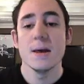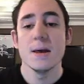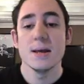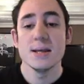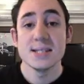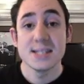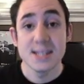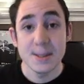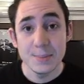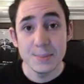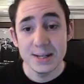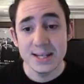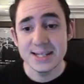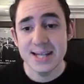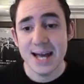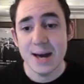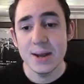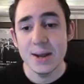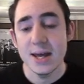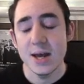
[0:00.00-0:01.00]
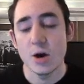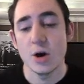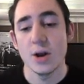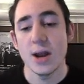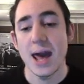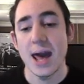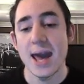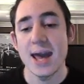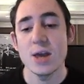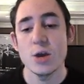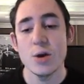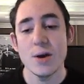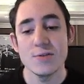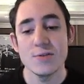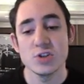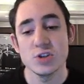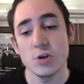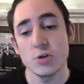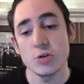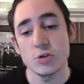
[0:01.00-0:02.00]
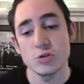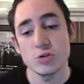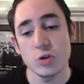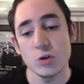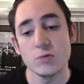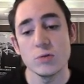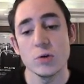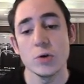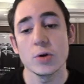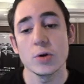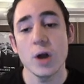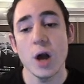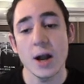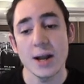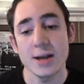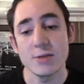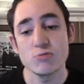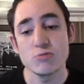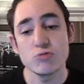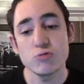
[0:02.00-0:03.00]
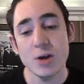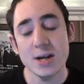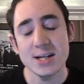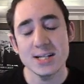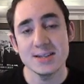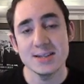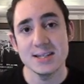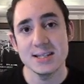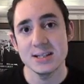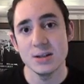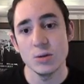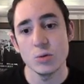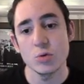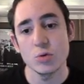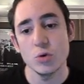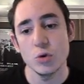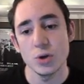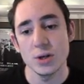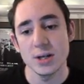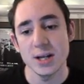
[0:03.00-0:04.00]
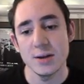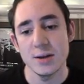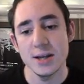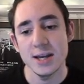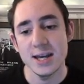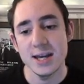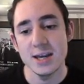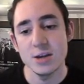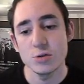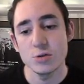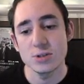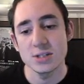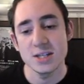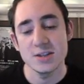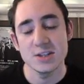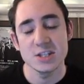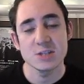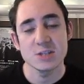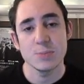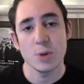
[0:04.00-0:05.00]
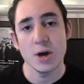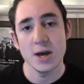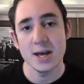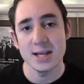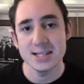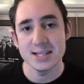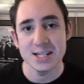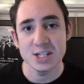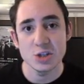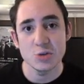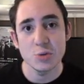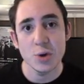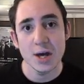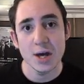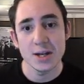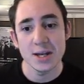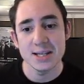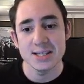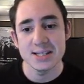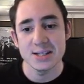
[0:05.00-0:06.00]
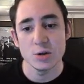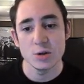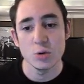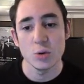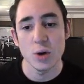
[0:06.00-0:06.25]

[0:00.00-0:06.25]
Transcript: Similarly, down here on A, you have a zone control rogue hugging right in this little corner down here. You'll see the spot. It's actually quite a nice little